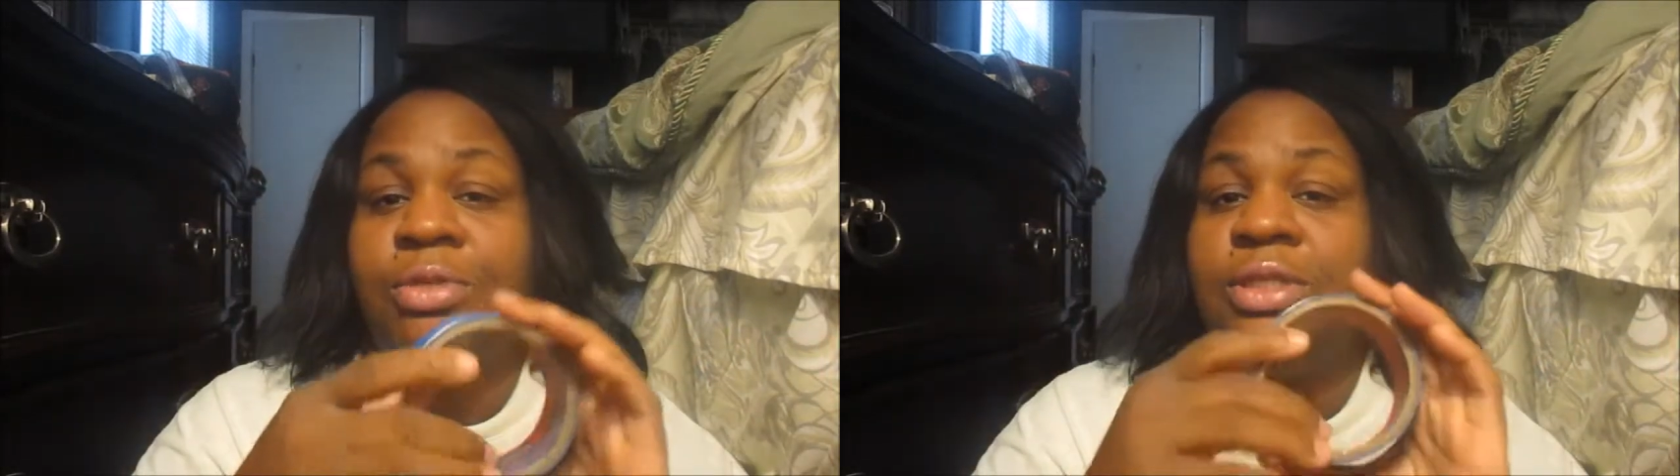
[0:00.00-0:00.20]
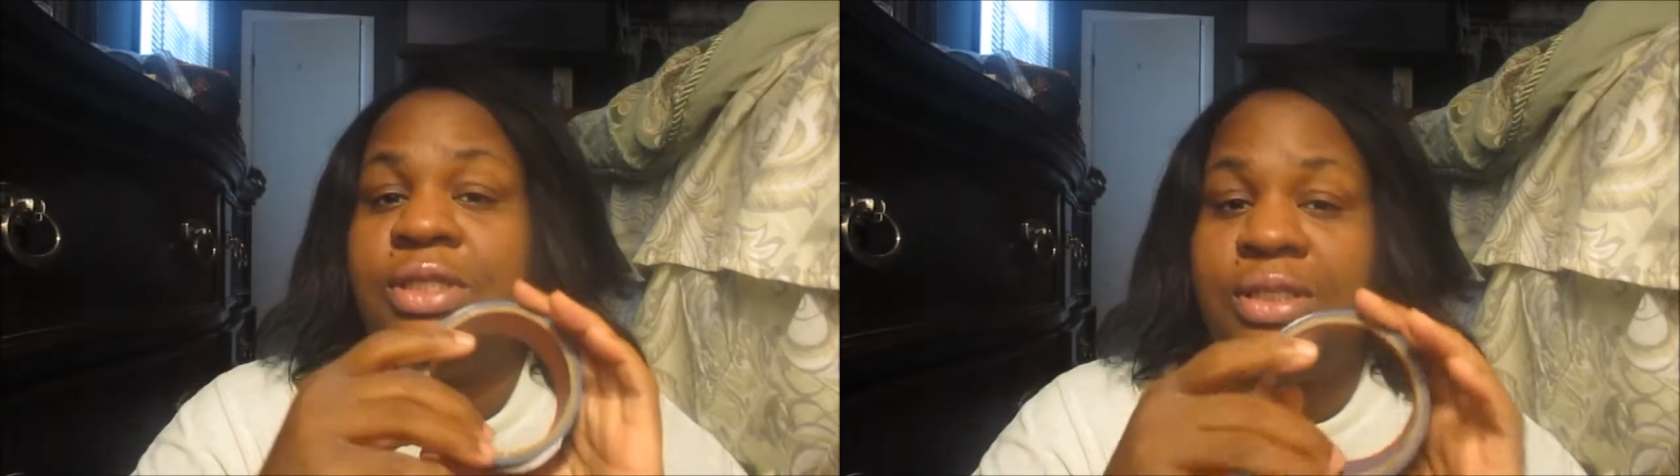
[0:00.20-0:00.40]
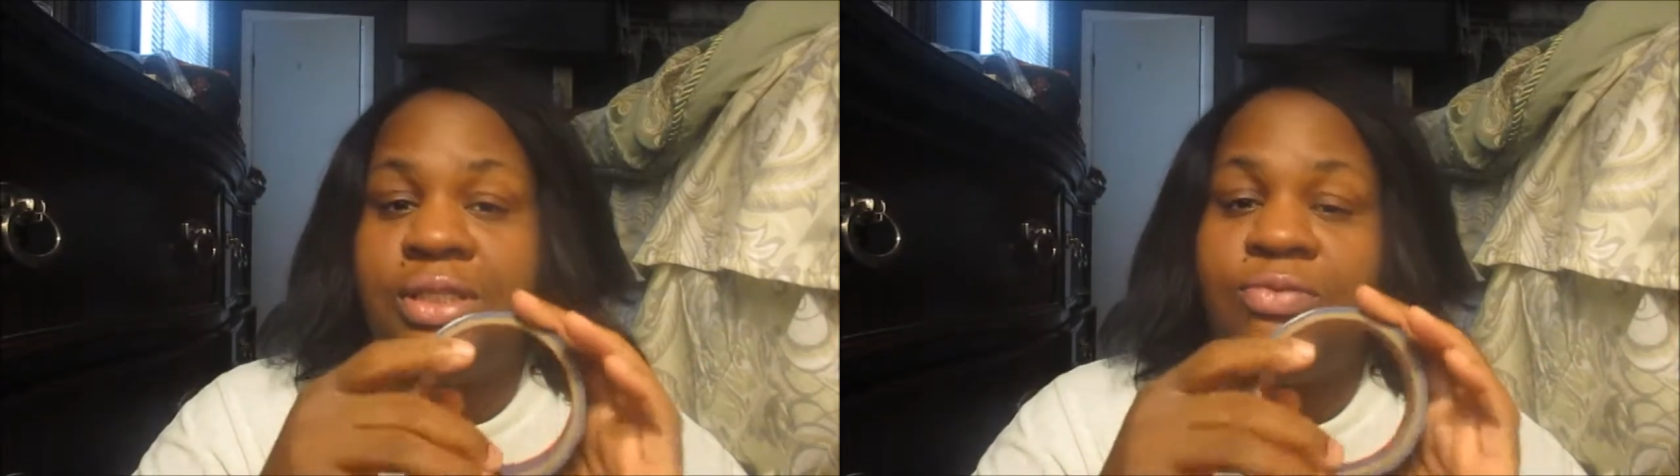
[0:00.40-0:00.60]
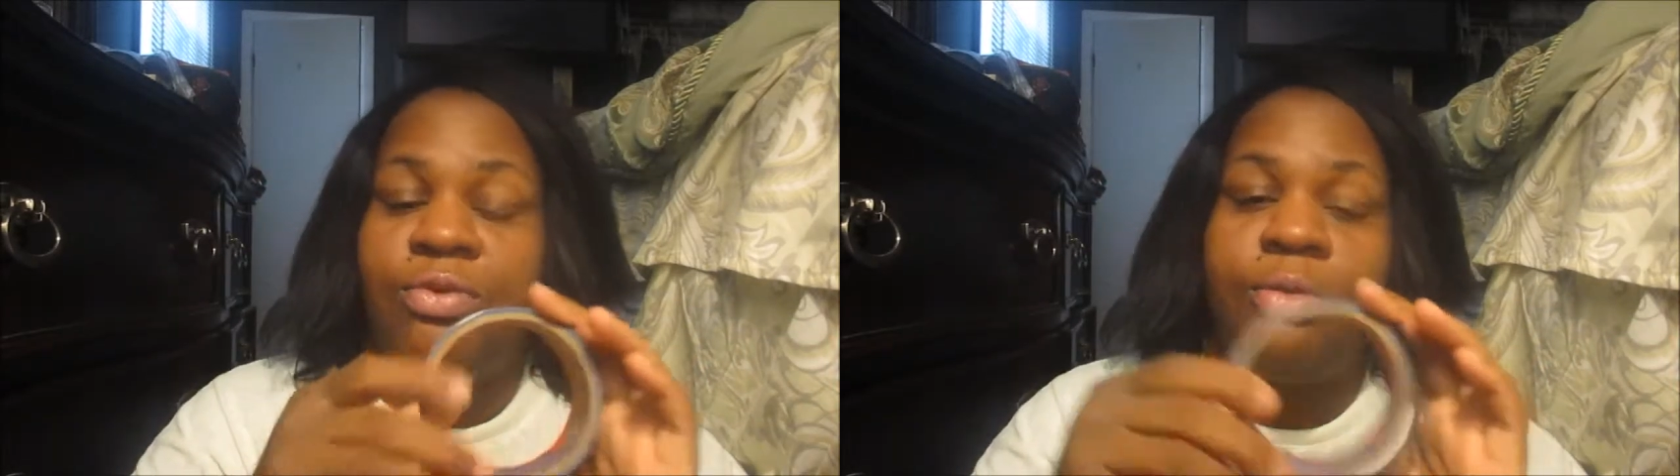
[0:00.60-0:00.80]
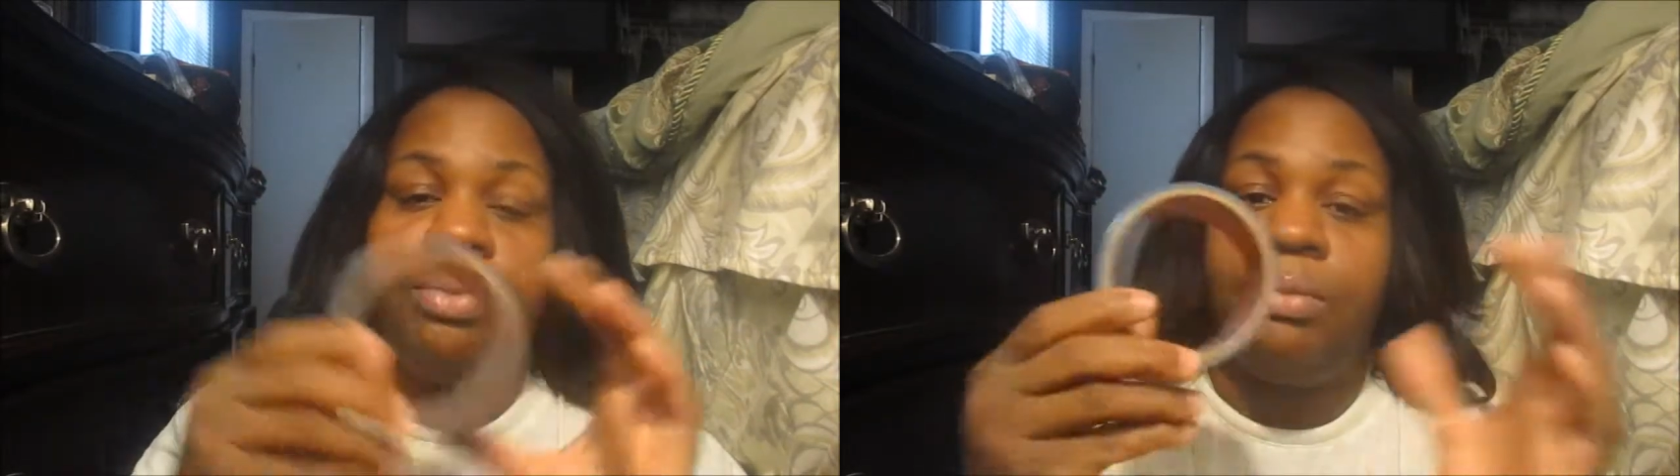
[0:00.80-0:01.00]
But this is
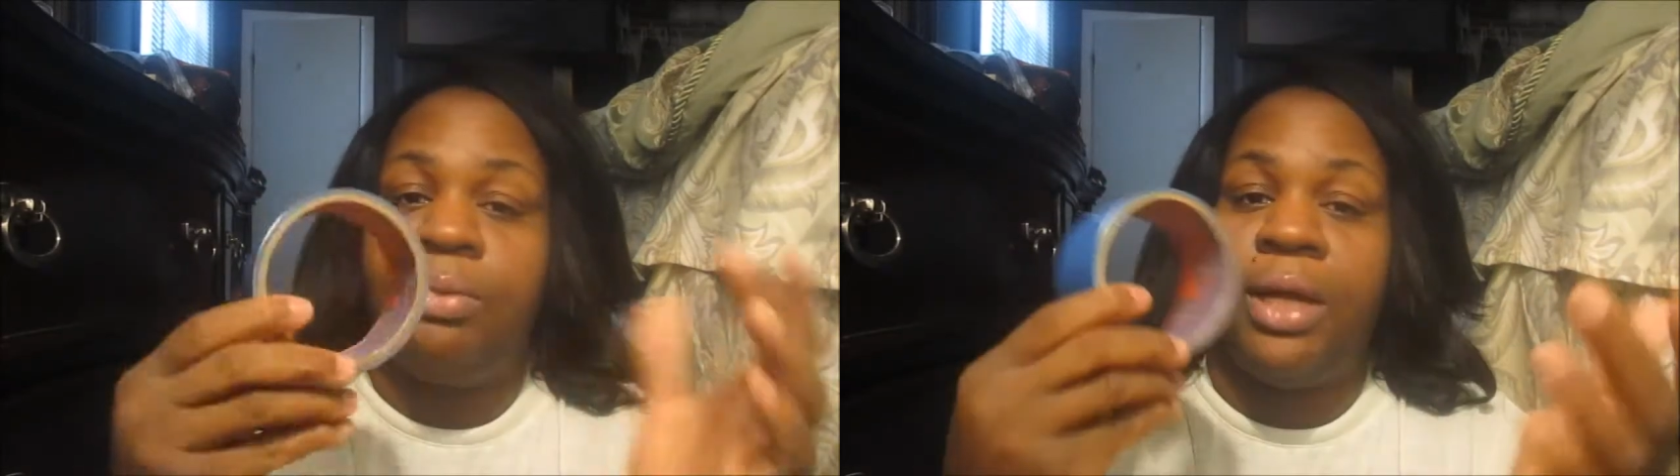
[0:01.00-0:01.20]
for the people